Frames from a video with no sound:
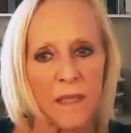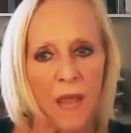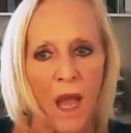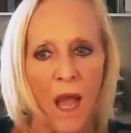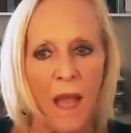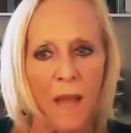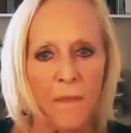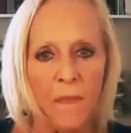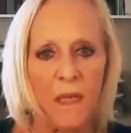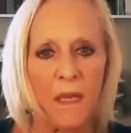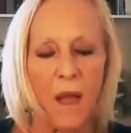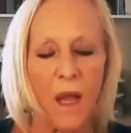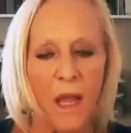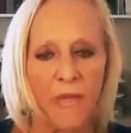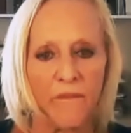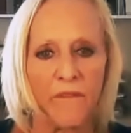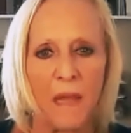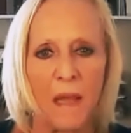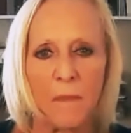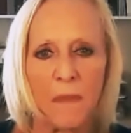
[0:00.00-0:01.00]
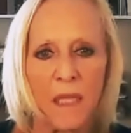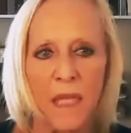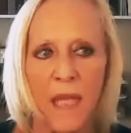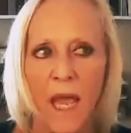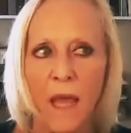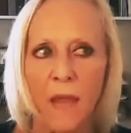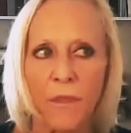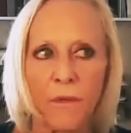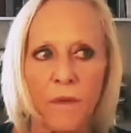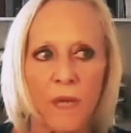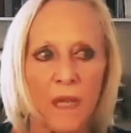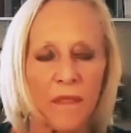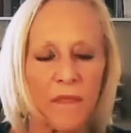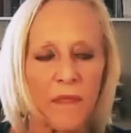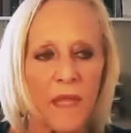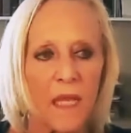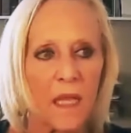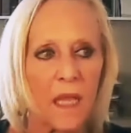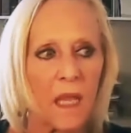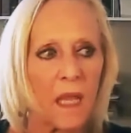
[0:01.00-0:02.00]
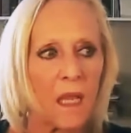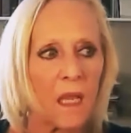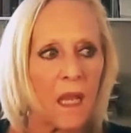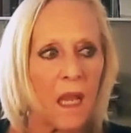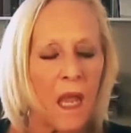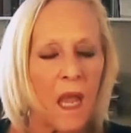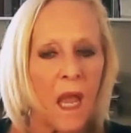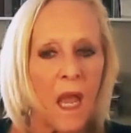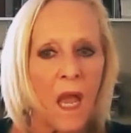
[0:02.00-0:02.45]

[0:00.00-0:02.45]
Now, I'm at a family gathering thinking,